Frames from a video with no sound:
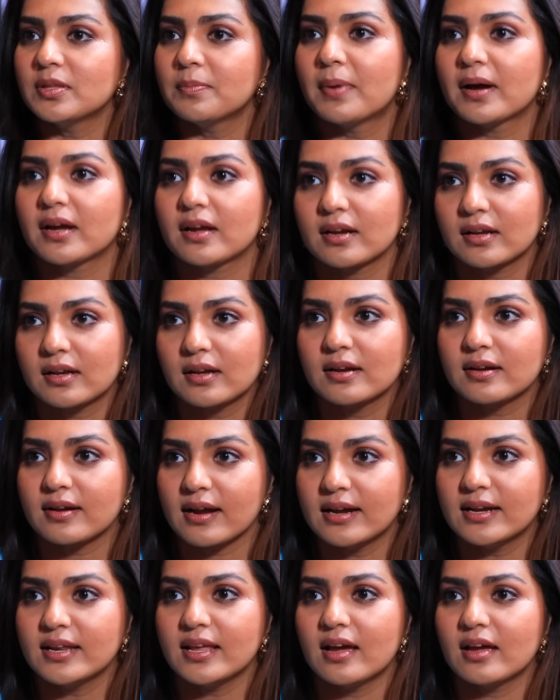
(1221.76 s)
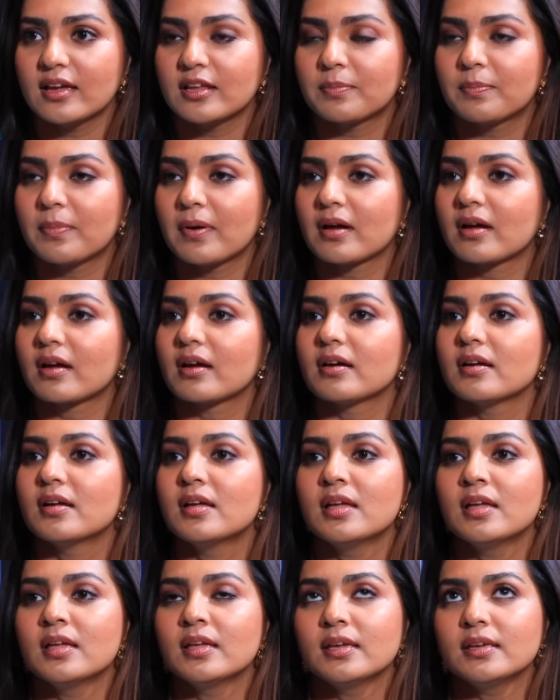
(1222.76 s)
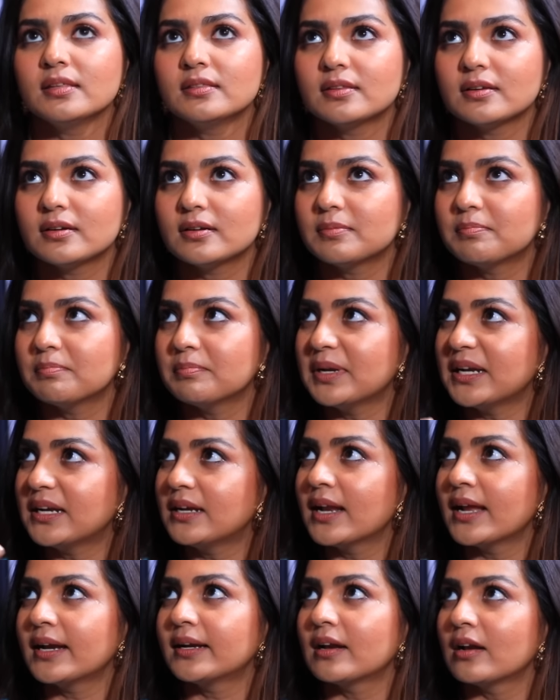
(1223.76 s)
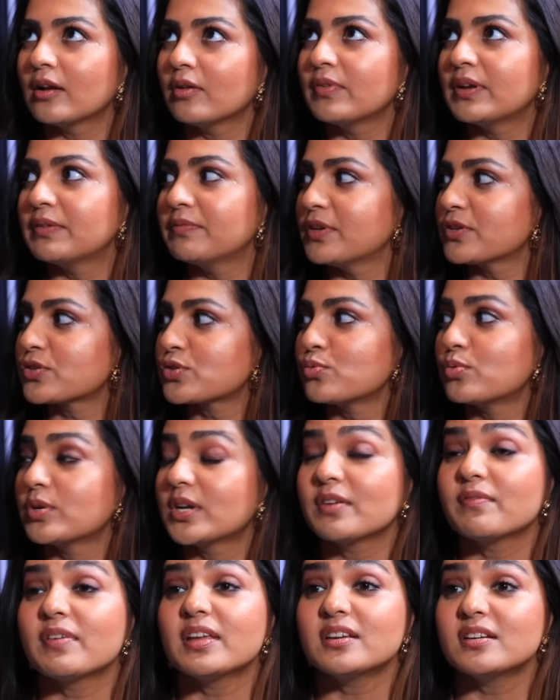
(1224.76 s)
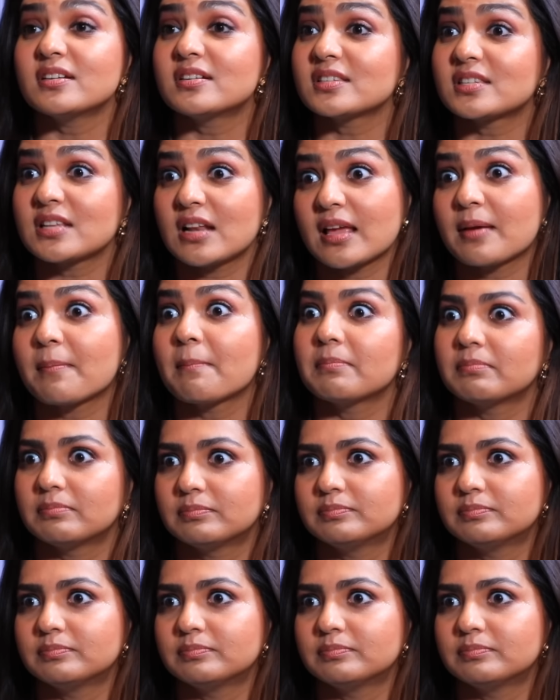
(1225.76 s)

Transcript: vandu bucket ready irpanga. In the midnight when we're shooting, when it is like